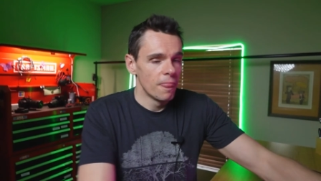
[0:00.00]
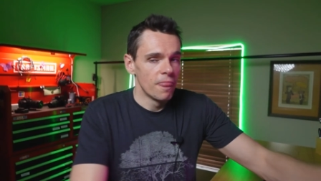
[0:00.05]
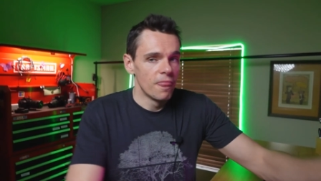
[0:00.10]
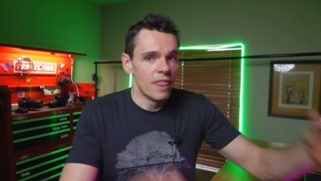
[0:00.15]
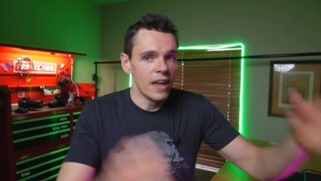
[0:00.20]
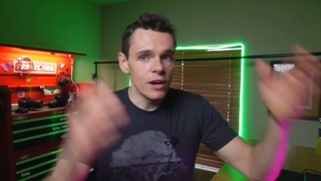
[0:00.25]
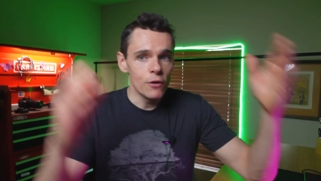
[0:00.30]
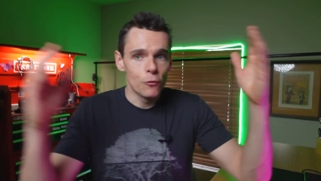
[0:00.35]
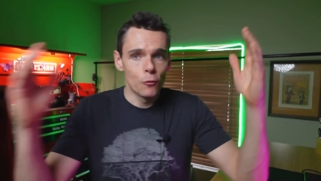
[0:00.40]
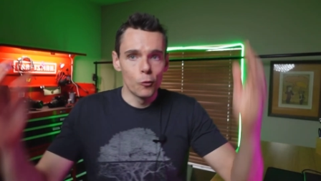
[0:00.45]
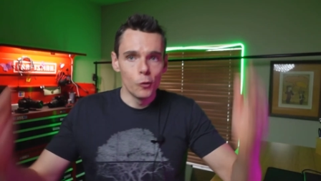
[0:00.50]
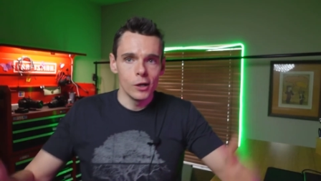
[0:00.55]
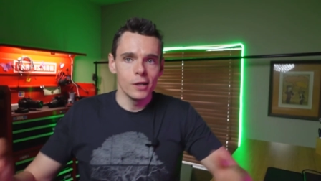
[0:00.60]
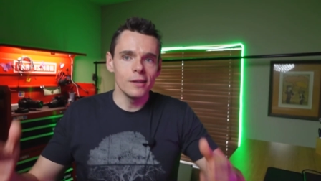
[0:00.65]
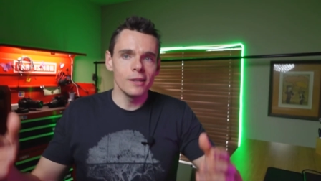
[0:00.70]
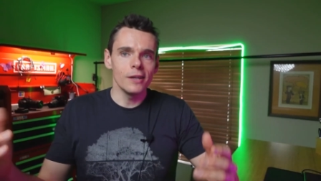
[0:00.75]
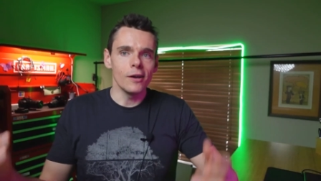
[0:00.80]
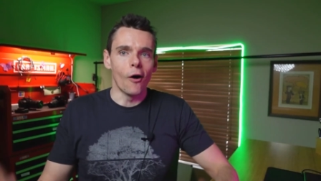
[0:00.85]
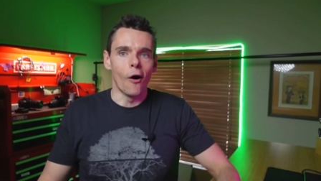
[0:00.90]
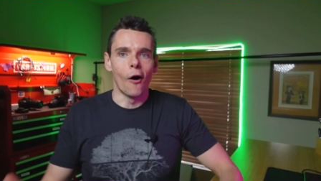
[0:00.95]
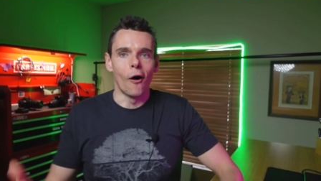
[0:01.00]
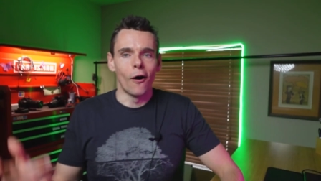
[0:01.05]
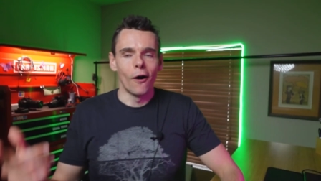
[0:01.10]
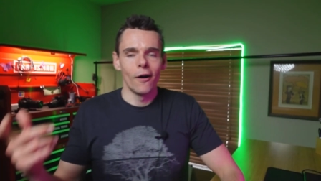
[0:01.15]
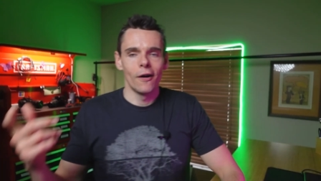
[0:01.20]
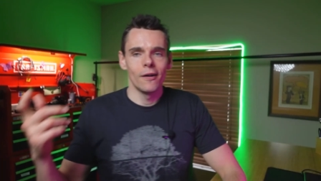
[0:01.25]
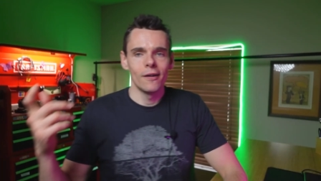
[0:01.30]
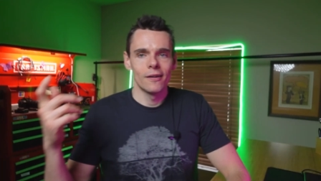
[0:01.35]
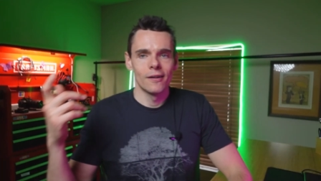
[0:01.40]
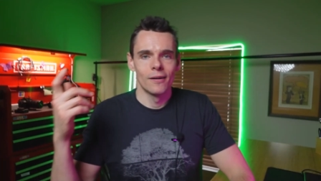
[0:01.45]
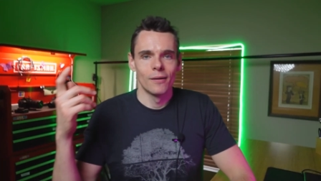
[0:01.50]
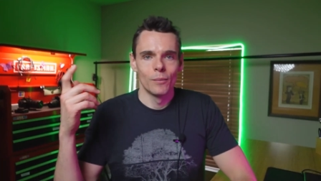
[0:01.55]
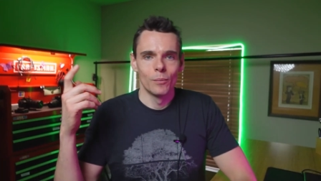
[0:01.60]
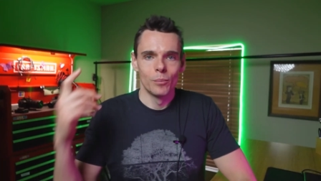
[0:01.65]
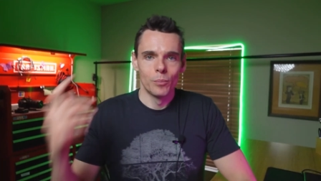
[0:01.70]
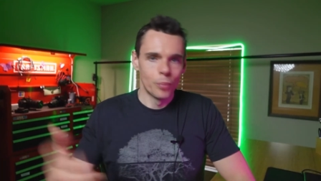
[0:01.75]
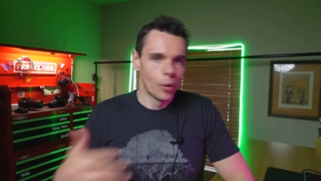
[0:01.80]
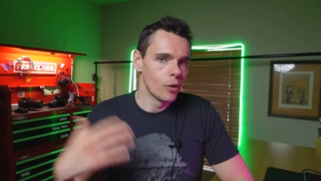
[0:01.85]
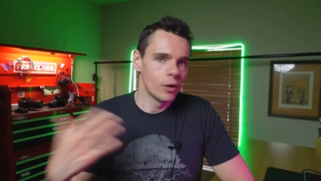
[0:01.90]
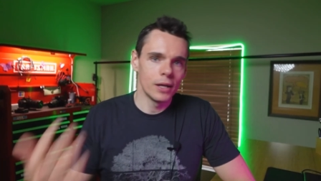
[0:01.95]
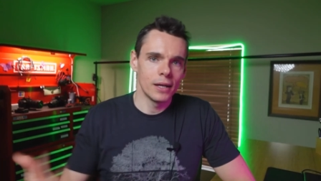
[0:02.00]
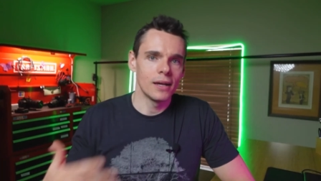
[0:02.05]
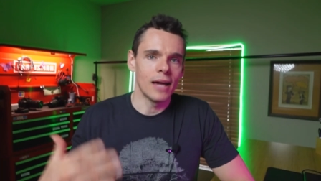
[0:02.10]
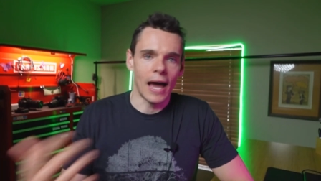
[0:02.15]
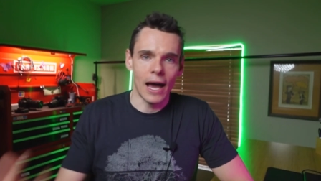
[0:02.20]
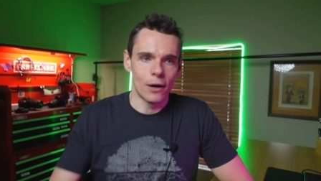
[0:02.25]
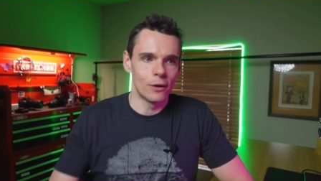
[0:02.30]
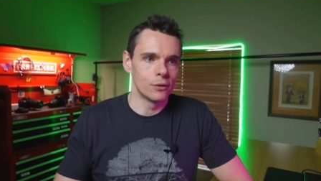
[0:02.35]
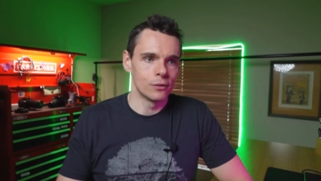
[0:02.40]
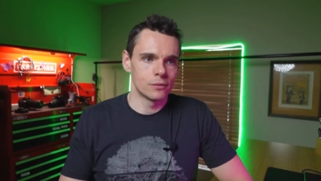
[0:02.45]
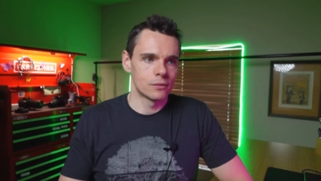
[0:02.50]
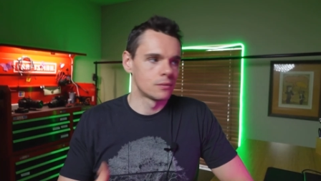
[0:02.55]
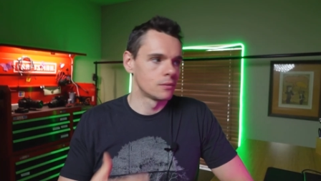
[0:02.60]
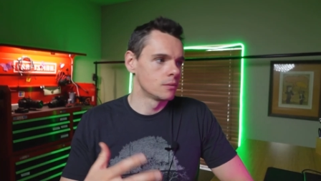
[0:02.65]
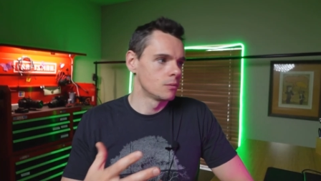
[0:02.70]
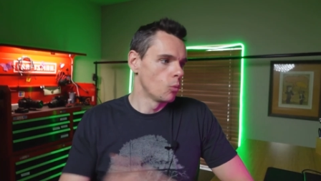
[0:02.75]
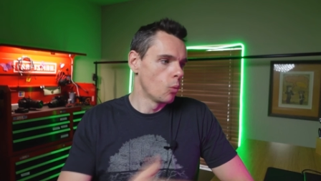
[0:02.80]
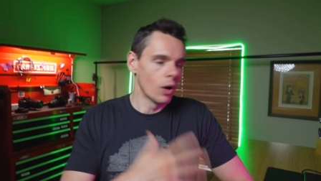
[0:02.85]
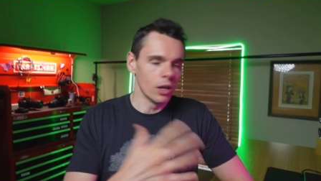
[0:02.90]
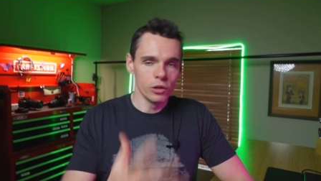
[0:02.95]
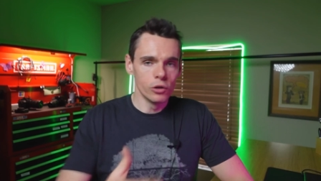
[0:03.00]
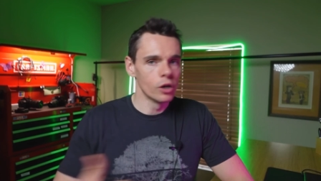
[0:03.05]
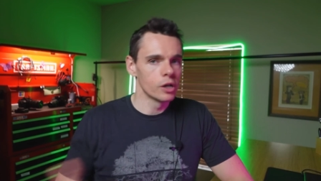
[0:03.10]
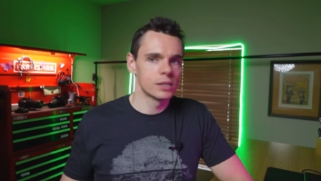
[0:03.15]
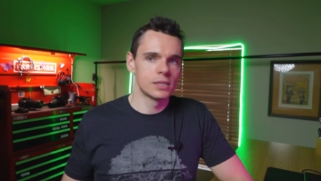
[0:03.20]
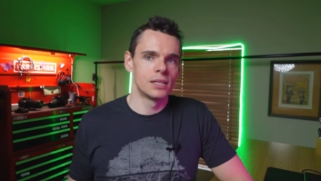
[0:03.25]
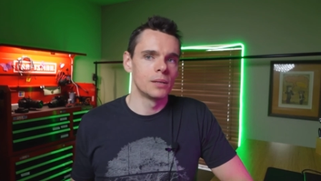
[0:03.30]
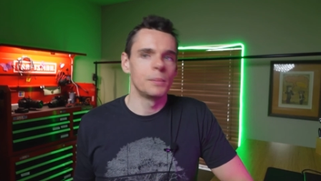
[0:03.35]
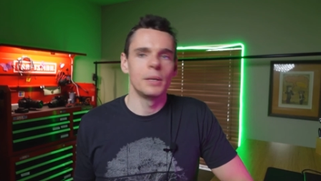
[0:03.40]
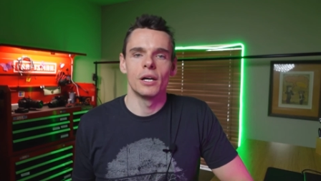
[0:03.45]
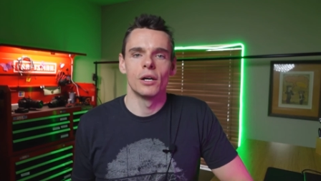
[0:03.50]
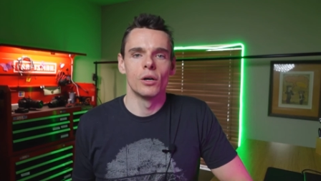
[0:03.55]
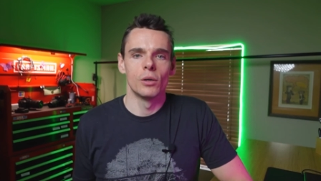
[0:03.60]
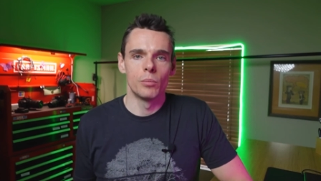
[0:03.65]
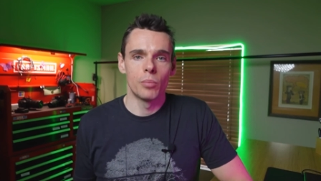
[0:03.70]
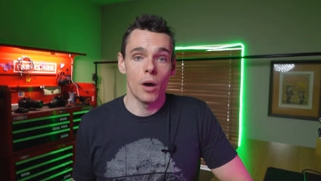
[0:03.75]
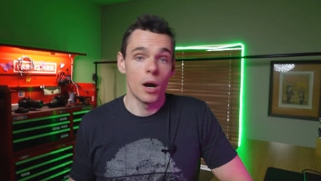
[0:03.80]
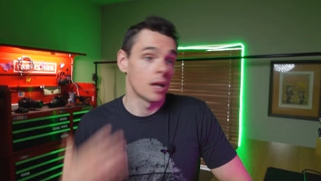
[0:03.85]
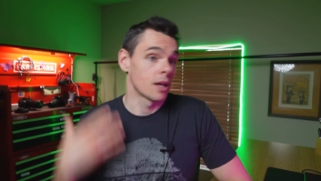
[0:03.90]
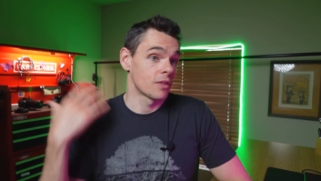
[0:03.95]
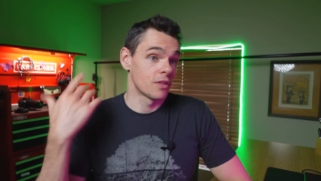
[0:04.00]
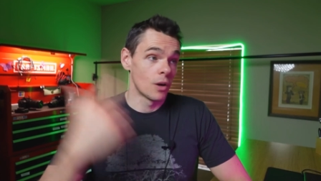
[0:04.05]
they really are putting out what looks to be a good product.